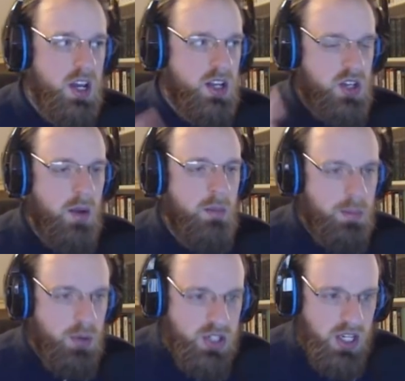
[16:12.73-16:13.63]
Some
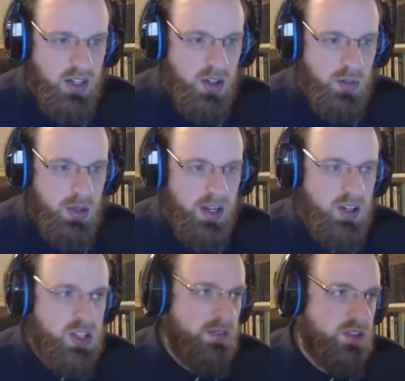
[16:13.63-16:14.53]
particular
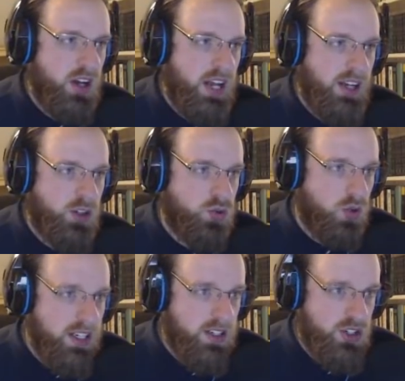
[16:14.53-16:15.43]
players have done a
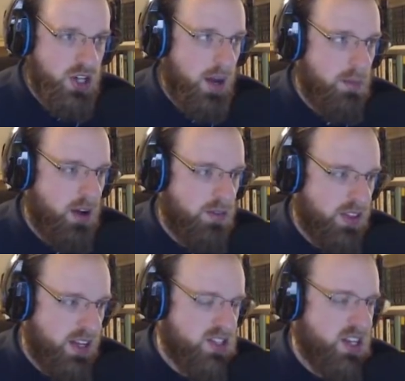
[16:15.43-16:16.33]
great job of
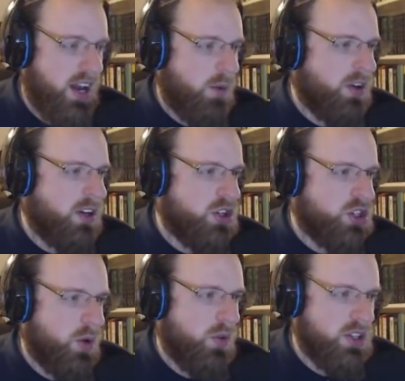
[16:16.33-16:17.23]
this, and I wanted to
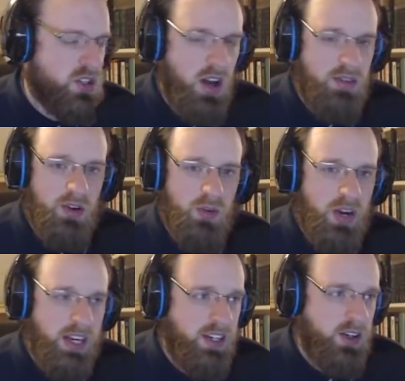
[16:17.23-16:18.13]
show this off
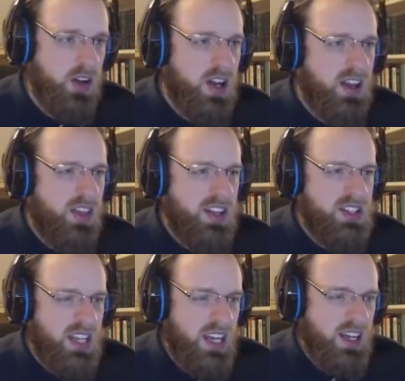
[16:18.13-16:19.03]
right here.
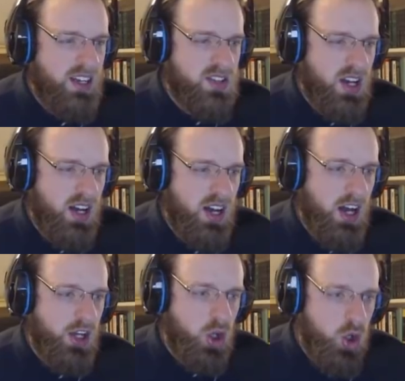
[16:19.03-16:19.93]
This is
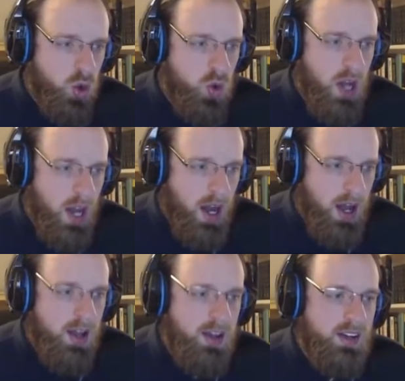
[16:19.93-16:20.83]

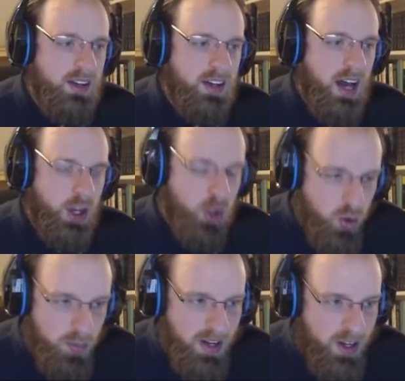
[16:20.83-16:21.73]

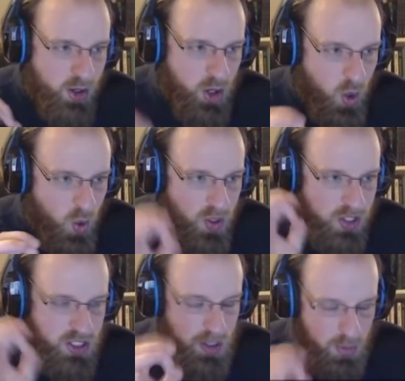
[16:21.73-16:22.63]

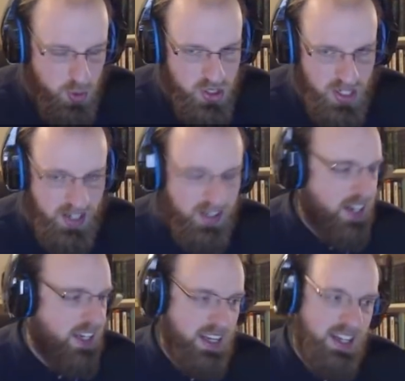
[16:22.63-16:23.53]
AkumaNoTsubasa. I
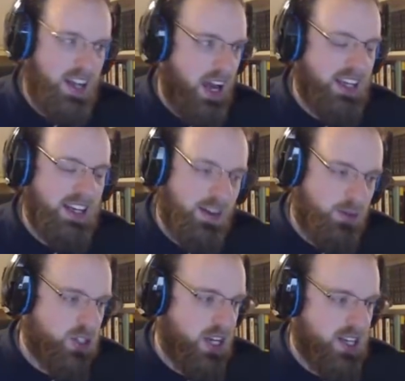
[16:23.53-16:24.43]
can
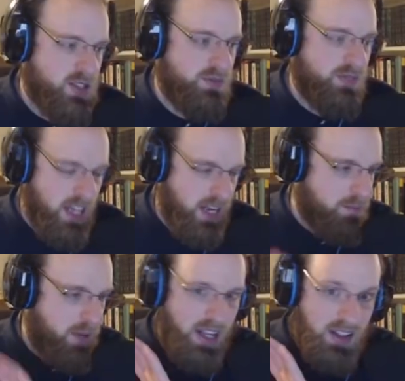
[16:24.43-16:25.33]
never say his name,
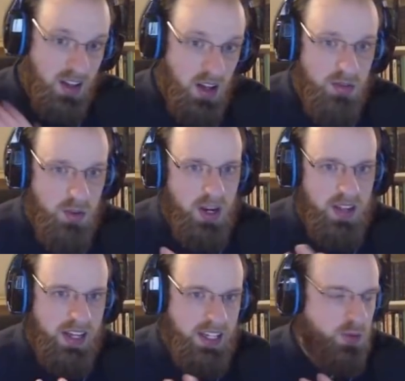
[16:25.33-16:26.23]
but I love the way
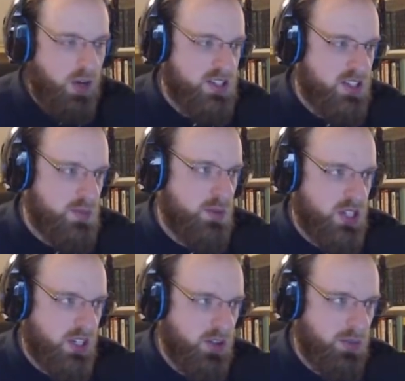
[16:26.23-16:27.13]
that he writes this
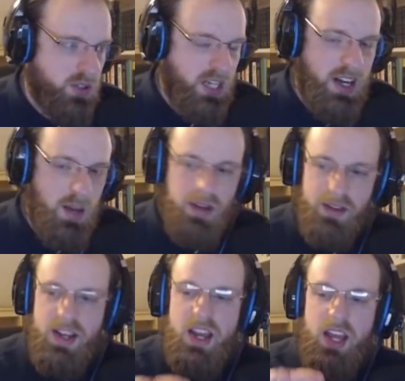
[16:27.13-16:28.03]
particular build guide up.
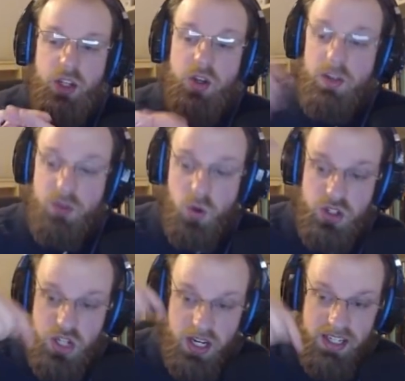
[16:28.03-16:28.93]
You can of
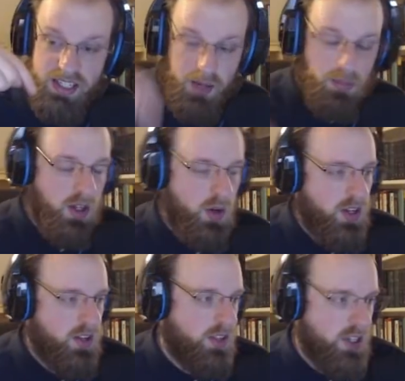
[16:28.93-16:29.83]
course check it down below
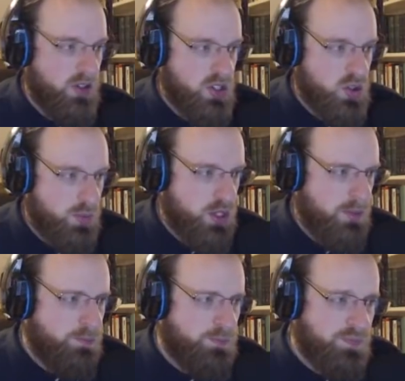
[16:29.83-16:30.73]
in the video
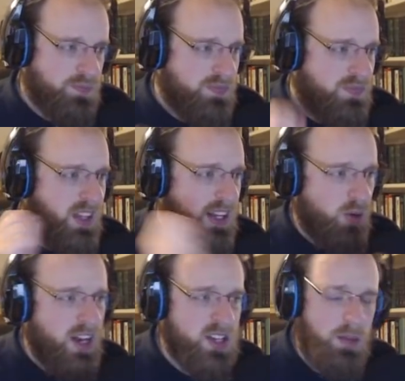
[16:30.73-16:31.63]
description. He
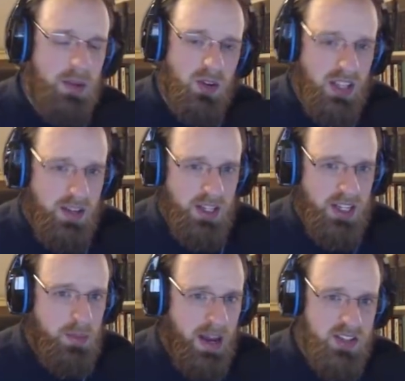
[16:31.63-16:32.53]
writes up here the leveling
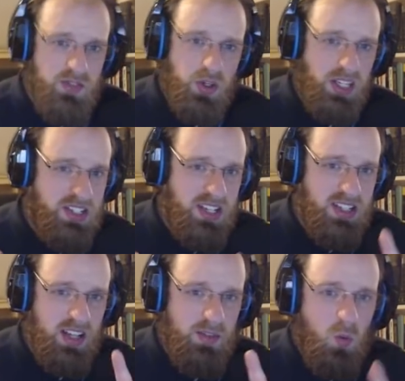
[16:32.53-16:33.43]
in the passive tree. He
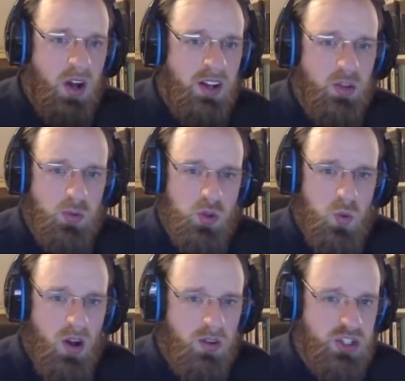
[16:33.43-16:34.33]
says level 1 through
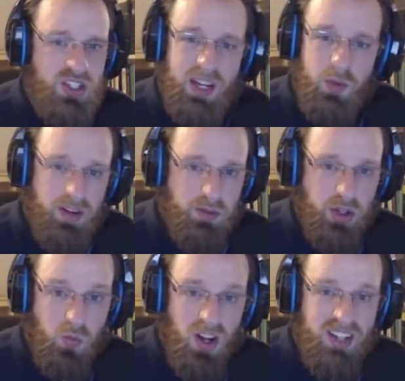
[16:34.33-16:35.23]
12, just take whatever
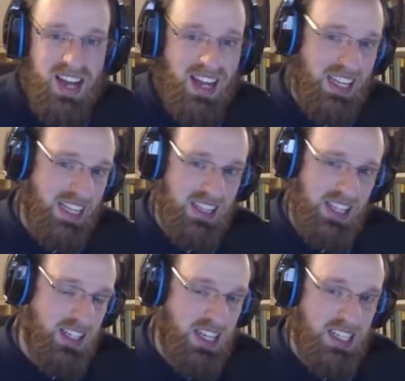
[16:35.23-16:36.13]
you want. I like
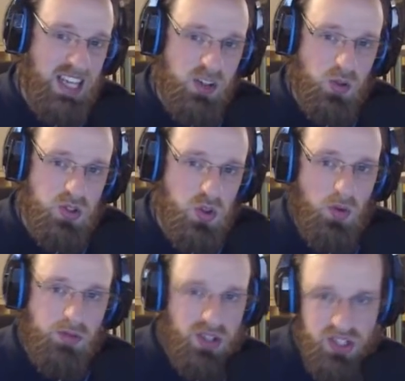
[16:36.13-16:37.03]
lightning tendrils
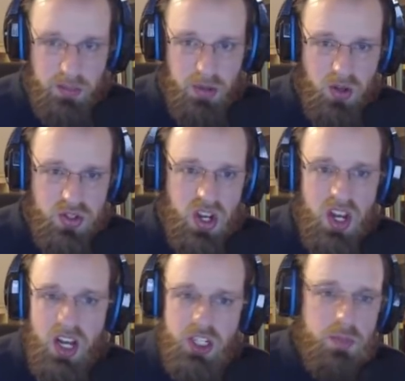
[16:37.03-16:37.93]
or freezing pulse.
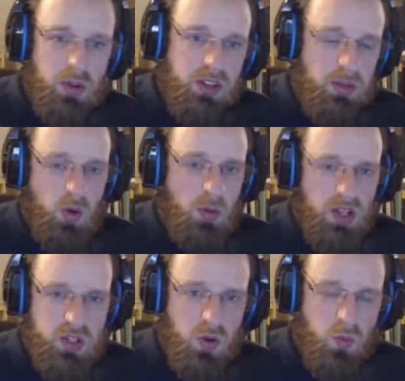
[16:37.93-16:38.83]
Just put them into a
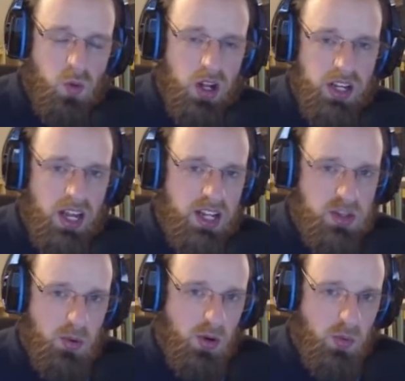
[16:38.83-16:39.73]
+1 wand and
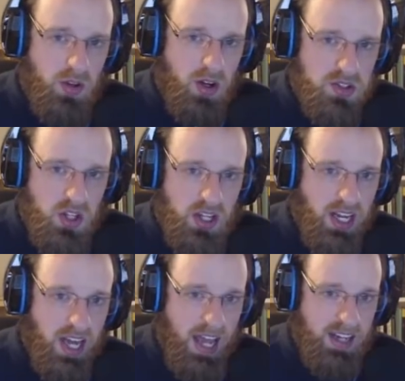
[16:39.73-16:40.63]
support with onslaught
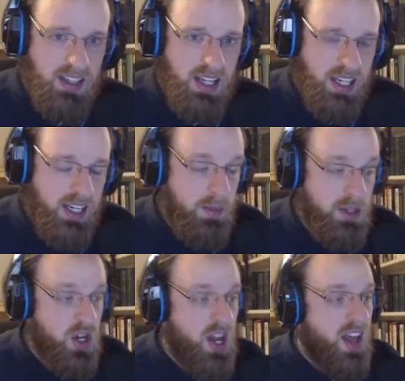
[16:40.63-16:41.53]
and added lightning
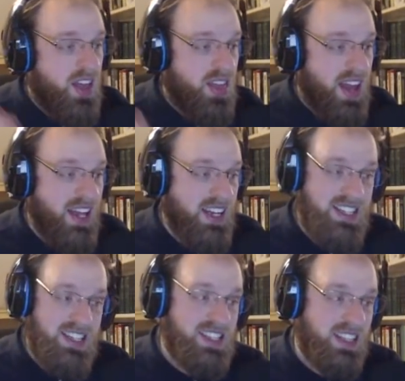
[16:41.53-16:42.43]
damage. Then he
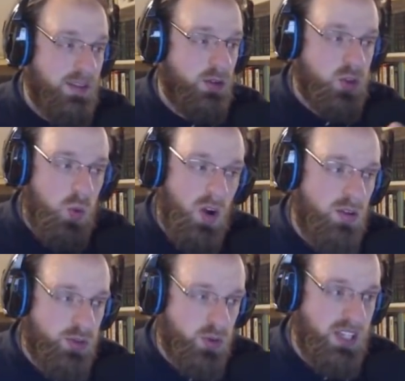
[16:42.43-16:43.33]
says level
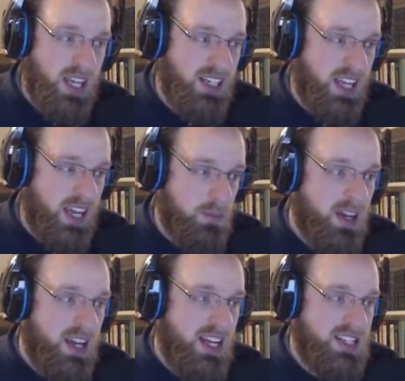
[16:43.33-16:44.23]
12 through the end game.
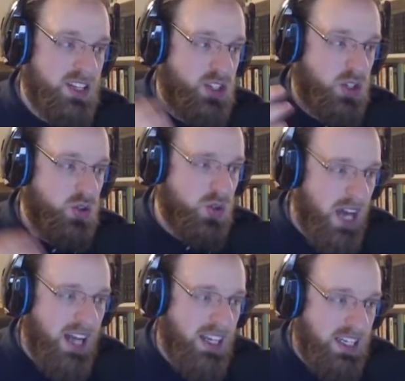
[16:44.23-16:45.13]
He says you do
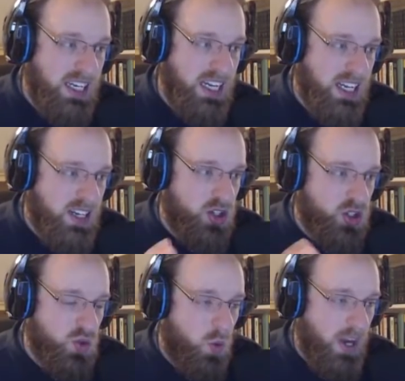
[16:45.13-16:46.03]
not need
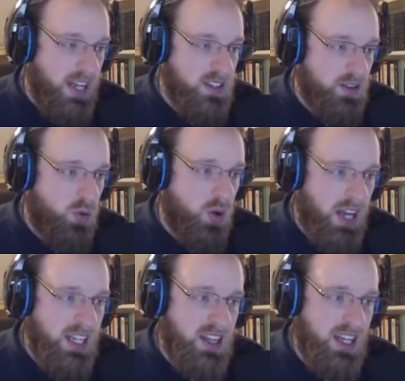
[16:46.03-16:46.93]
to wait for
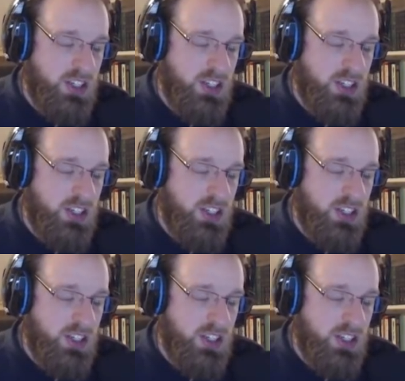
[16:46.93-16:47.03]
anything.